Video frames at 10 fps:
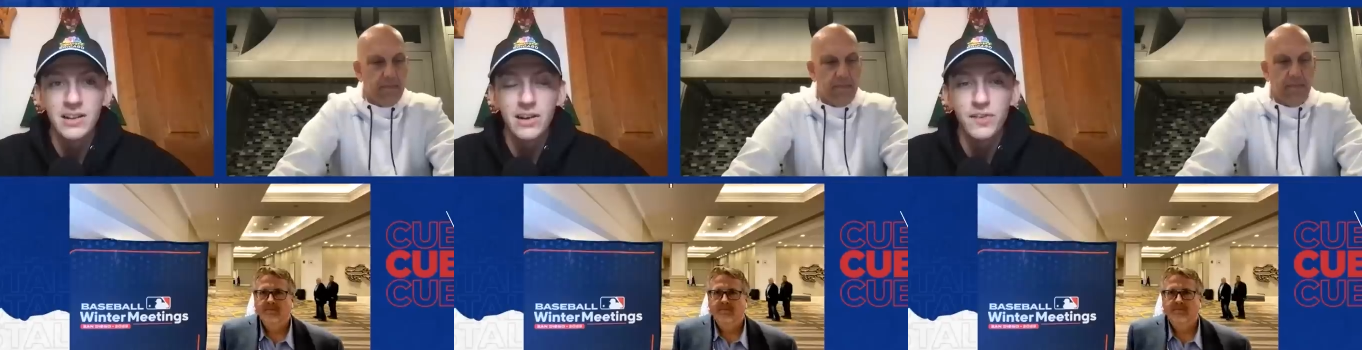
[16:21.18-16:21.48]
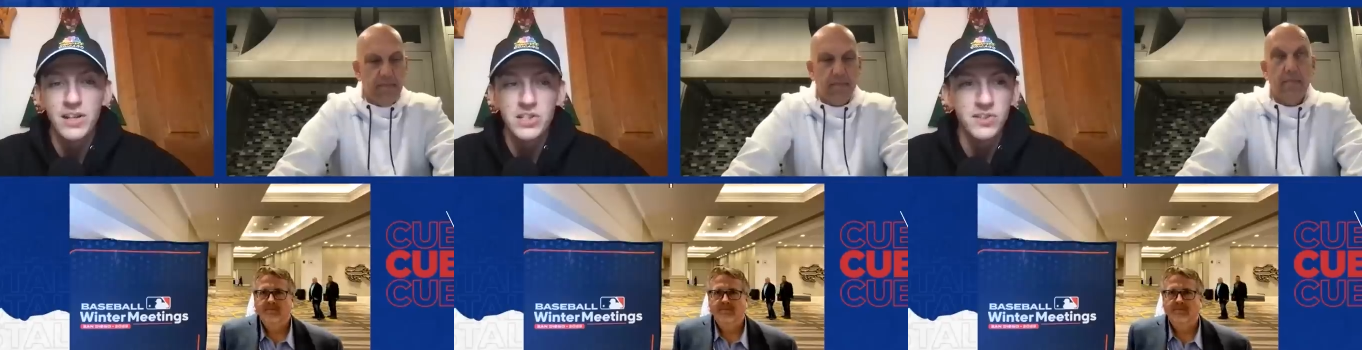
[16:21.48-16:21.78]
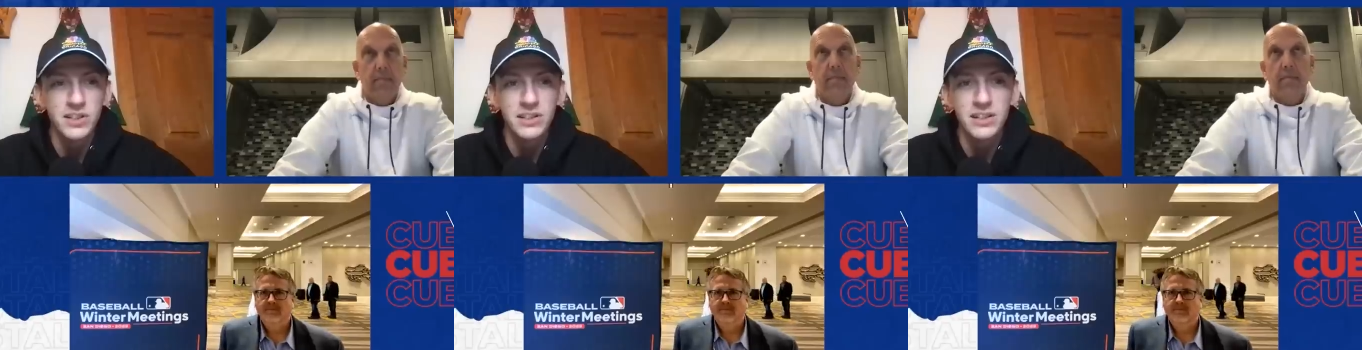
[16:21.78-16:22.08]

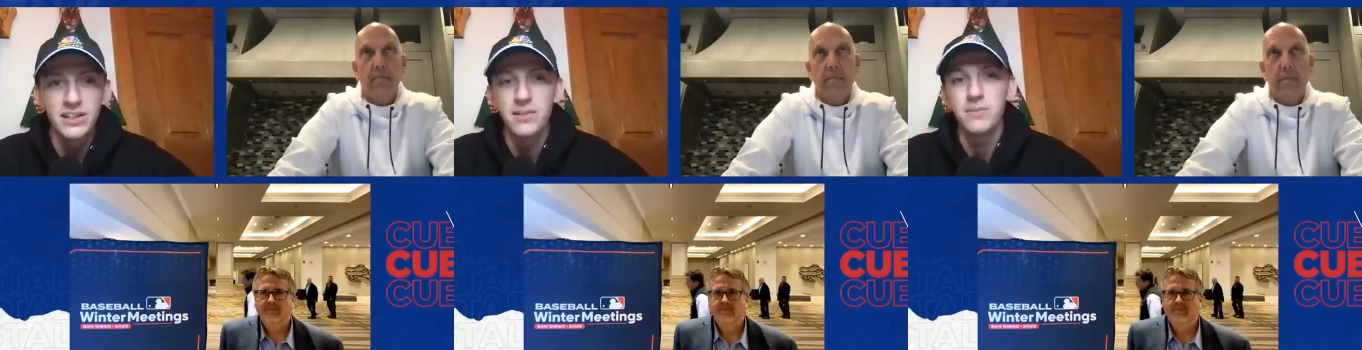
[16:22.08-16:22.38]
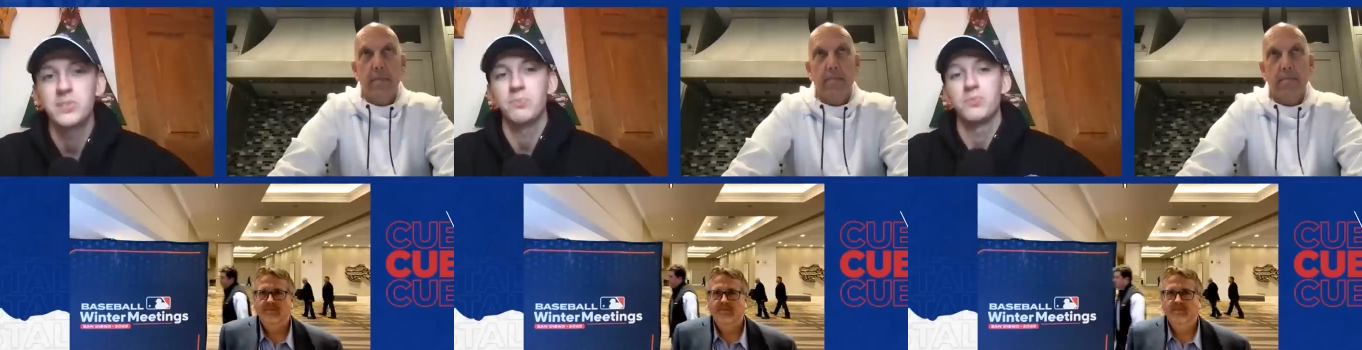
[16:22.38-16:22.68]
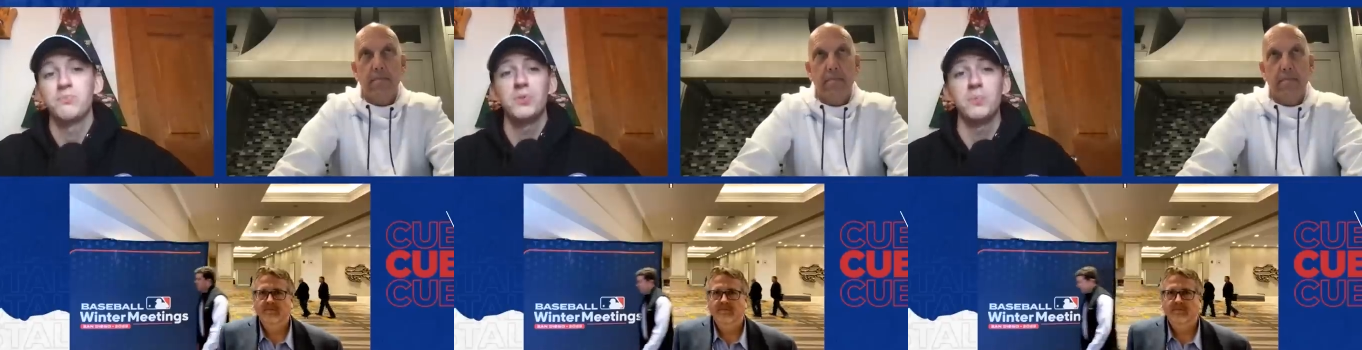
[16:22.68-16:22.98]
Speaker 1: offensively, he's
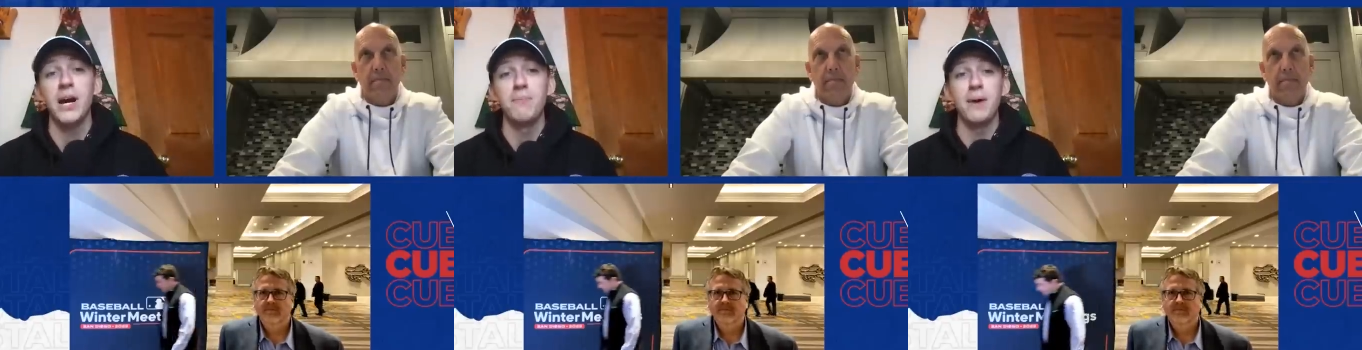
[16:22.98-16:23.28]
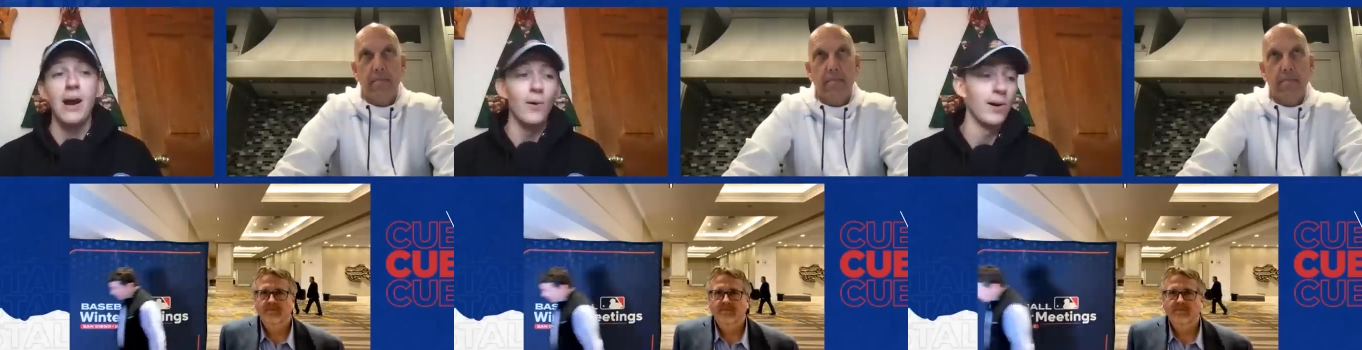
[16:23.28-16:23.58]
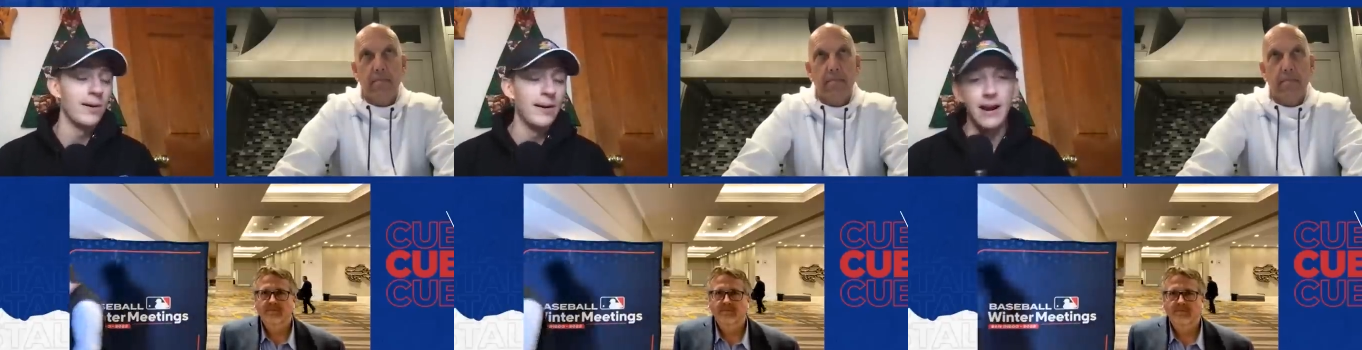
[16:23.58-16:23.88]
supplied power.